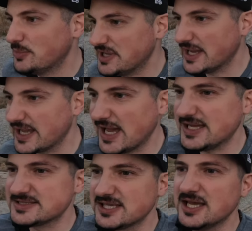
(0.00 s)
But yeah
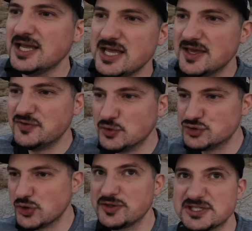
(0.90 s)
guys, if you
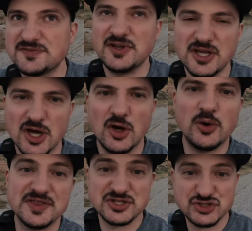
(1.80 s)
enjoyed this
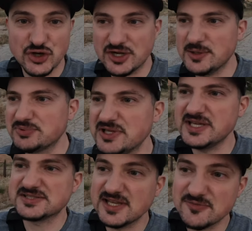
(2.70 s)
video and this journey,
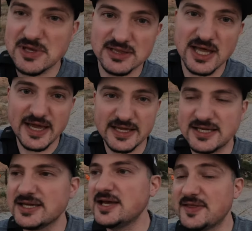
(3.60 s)
please leave me a like.
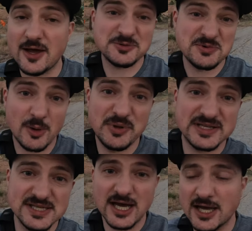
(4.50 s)
That helps me out
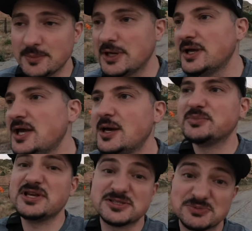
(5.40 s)
big time.
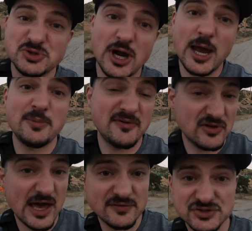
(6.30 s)
Please subscribe if
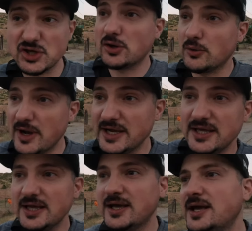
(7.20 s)
you haven't so
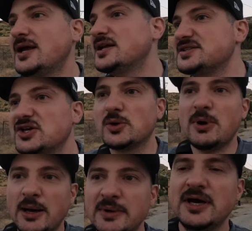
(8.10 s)
already. Tell your
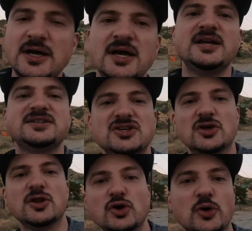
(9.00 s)
mama, tell
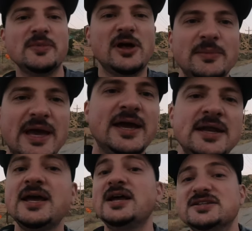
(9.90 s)
your local
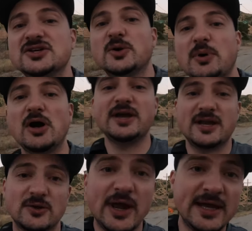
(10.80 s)
mailman, tell your
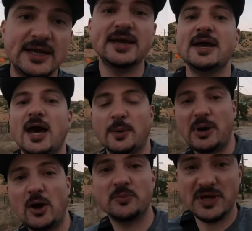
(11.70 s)
bald-headed granny
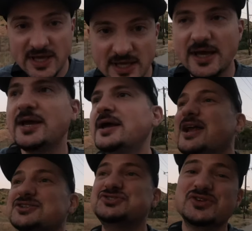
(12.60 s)
about me,
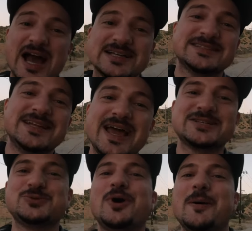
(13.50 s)
and I'll see you guys in the
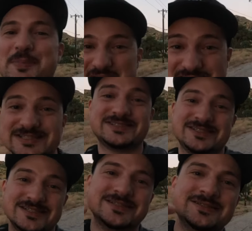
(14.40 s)
next one. Peace.